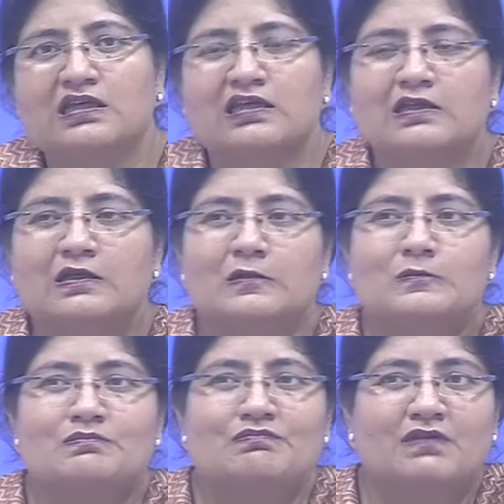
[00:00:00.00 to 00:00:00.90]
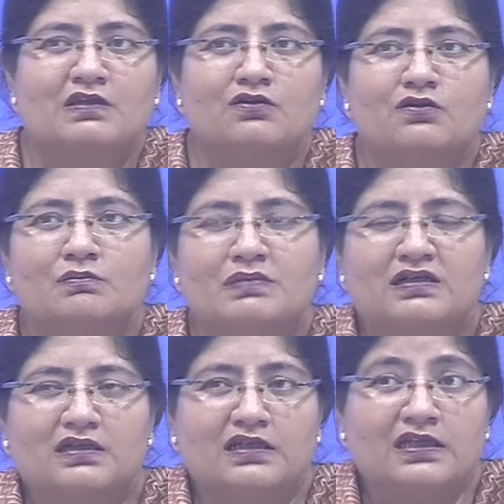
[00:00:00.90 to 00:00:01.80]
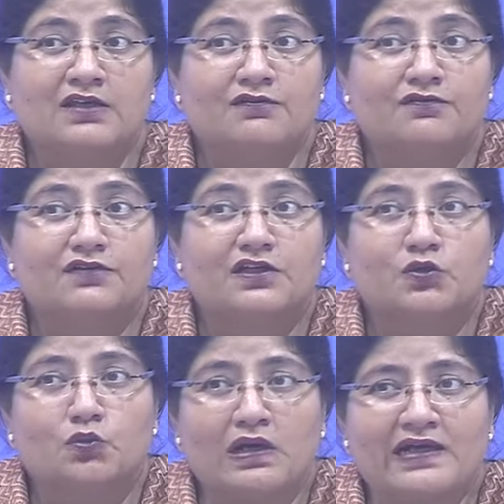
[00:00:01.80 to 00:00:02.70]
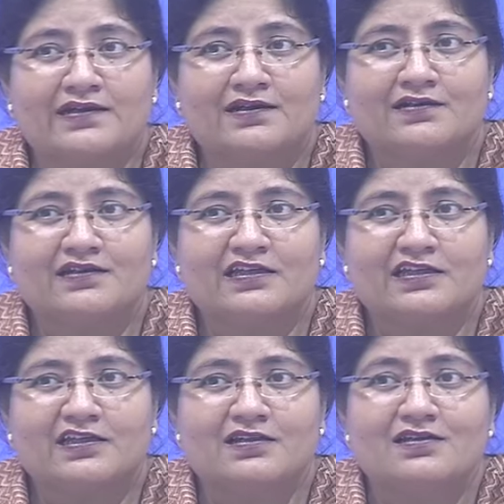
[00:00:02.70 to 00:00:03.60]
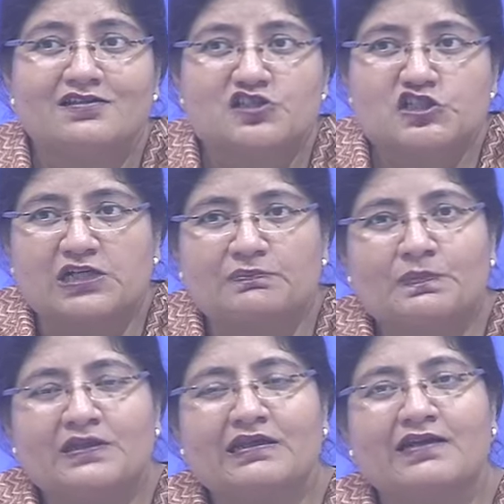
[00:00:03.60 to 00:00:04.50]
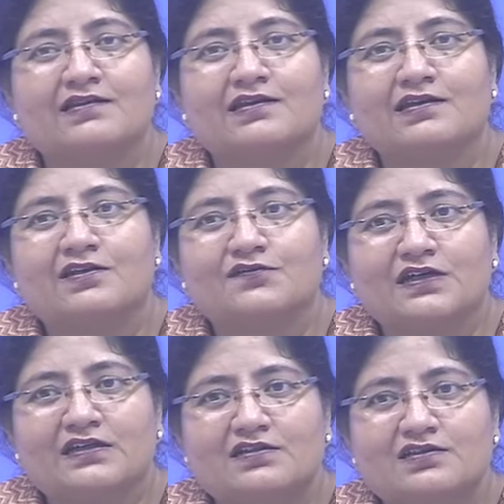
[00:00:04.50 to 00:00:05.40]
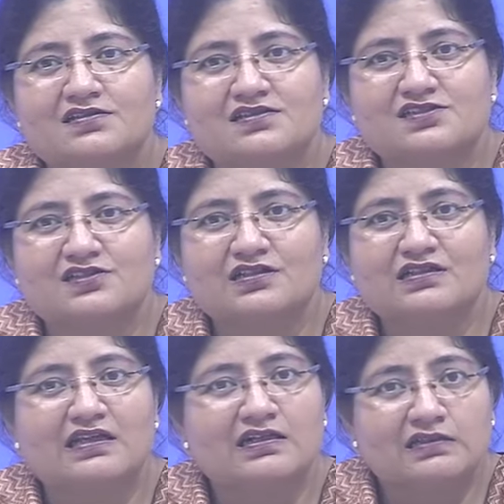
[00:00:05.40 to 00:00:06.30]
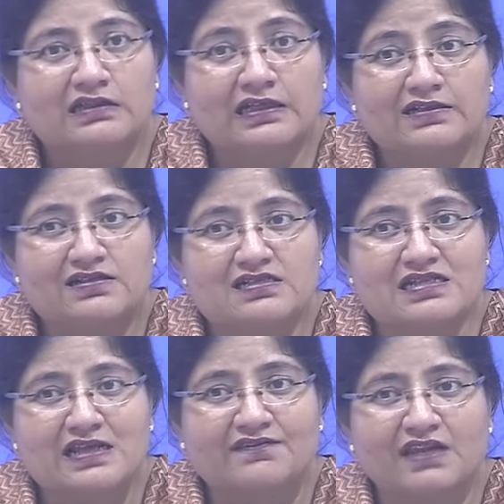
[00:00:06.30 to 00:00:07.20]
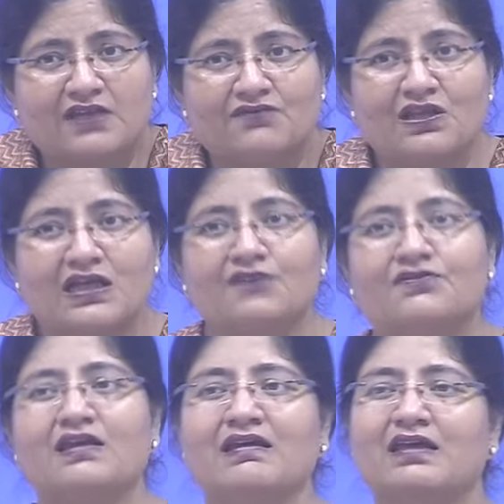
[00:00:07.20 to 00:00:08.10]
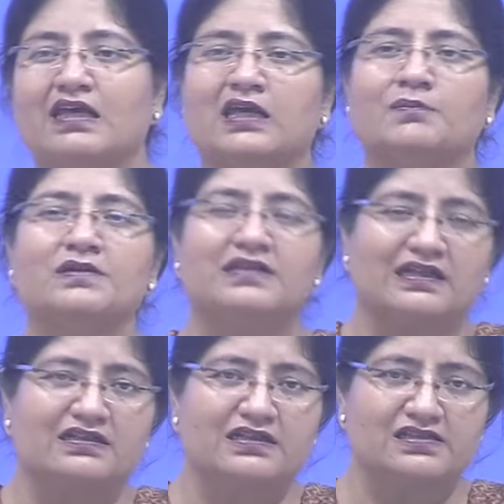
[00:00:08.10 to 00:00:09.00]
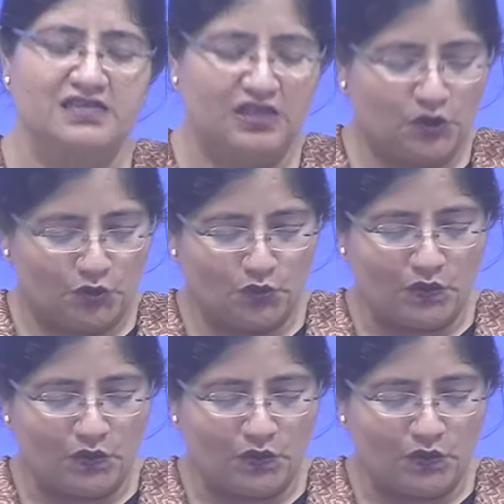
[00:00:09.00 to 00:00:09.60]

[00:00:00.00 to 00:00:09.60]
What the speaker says: and but if required, they can jump in and they can affect the decision. They are the latents. And then we have the apathetics, who